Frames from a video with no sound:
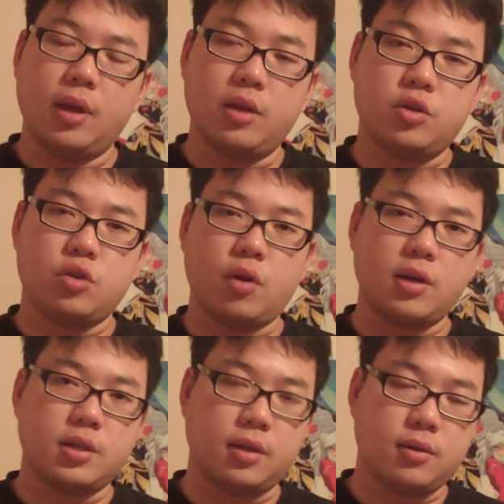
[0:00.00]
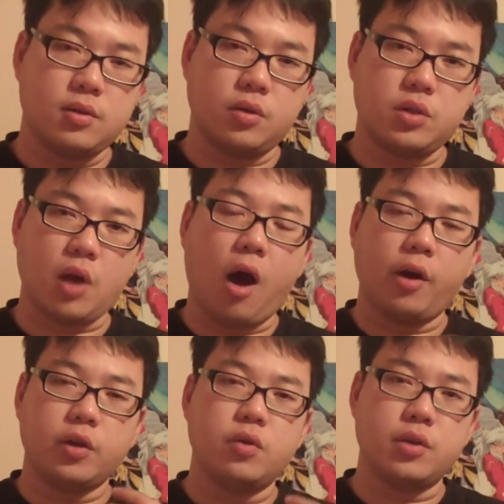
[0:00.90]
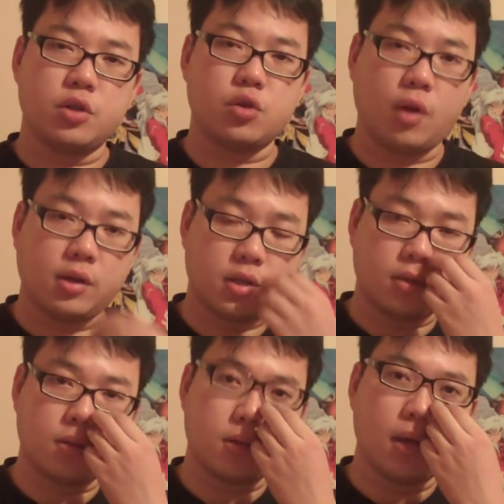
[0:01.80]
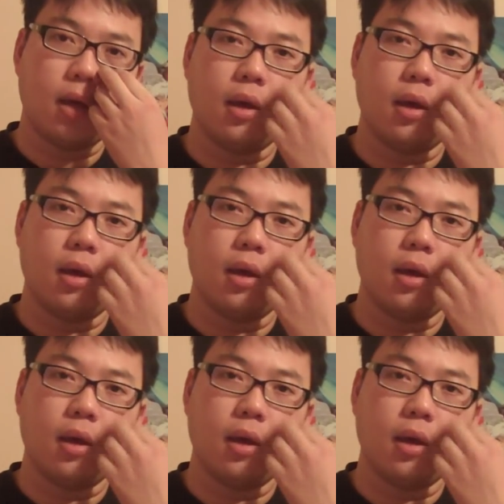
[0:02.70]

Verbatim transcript: instruction, so it's audio instructions.